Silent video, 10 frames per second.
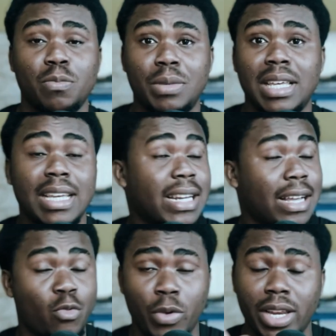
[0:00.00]
to be either
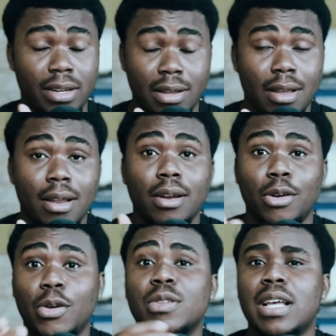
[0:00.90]
win
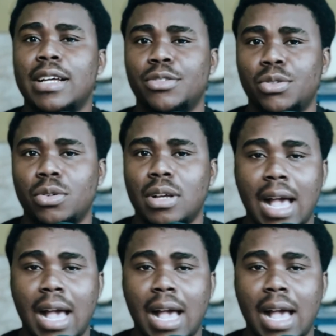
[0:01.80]
loss and draw.